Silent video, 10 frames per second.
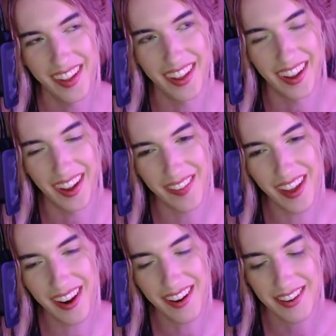And
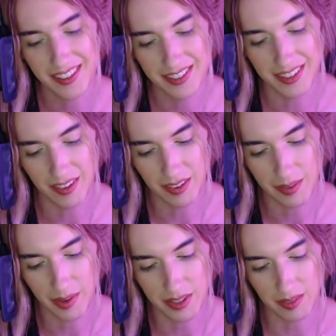then you could start, oh
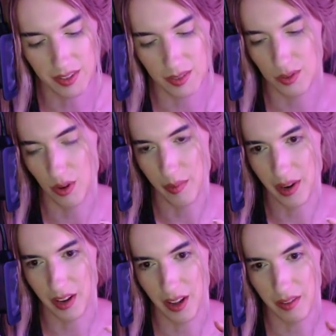my gosh, I just tore my
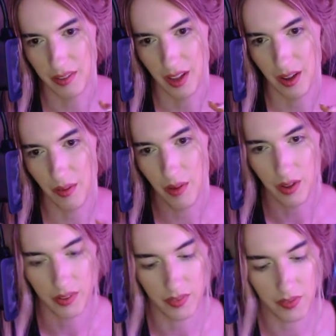nail off.
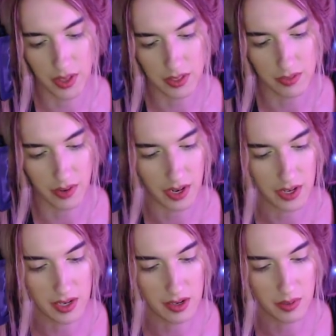Well, that's fine. I
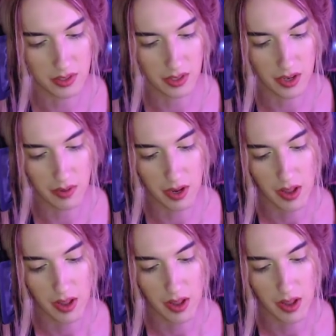need new ones on anyway.